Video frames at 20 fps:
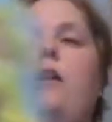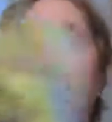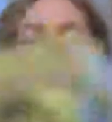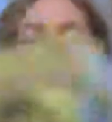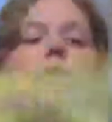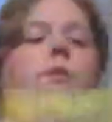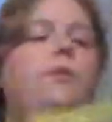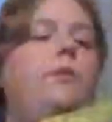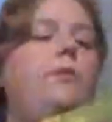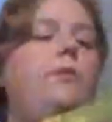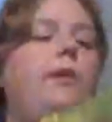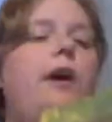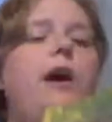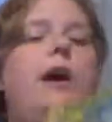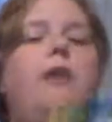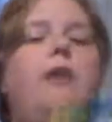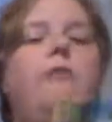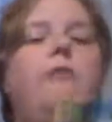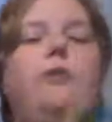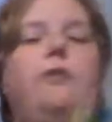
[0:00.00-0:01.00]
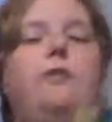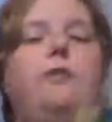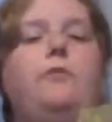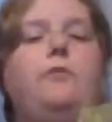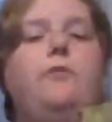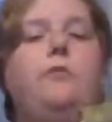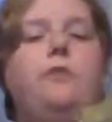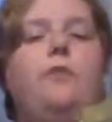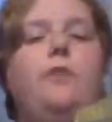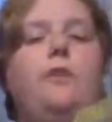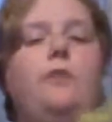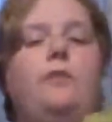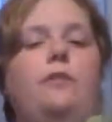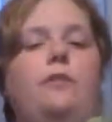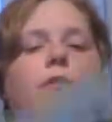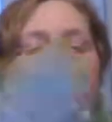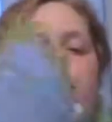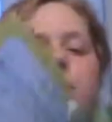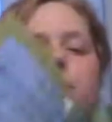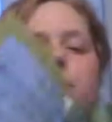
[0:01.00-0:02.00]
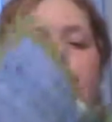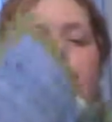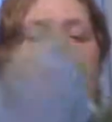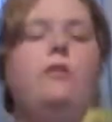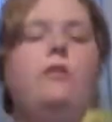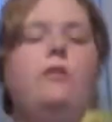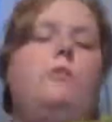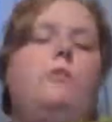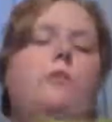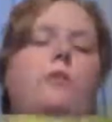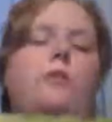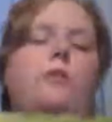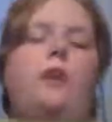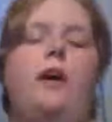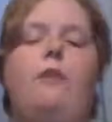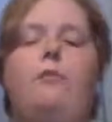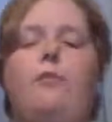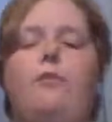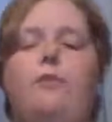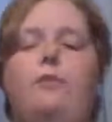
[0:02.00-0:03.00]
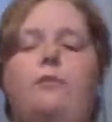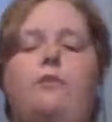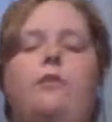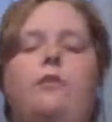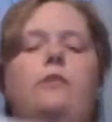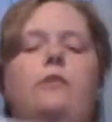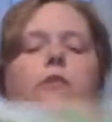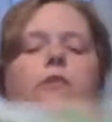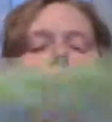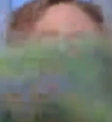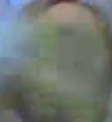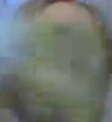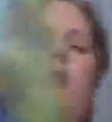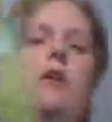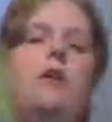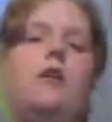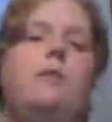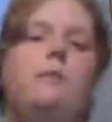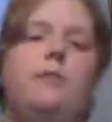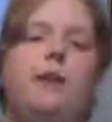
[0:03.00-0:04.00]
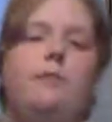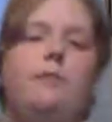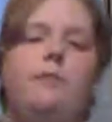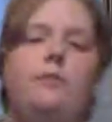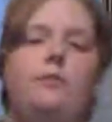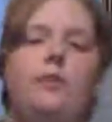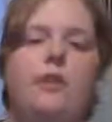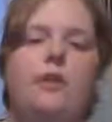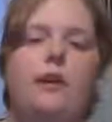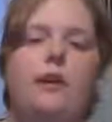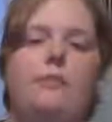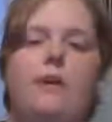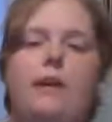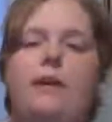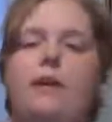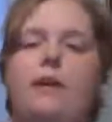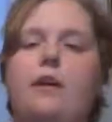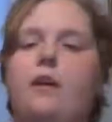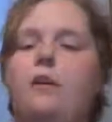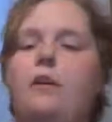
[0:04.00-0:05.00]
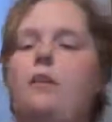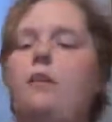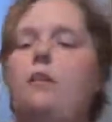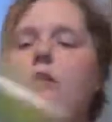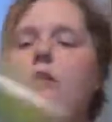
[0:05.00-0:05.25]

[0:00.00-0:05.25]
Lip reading: So we're about halfway through this. We're a little more than halfway through this. But I'm using a Becca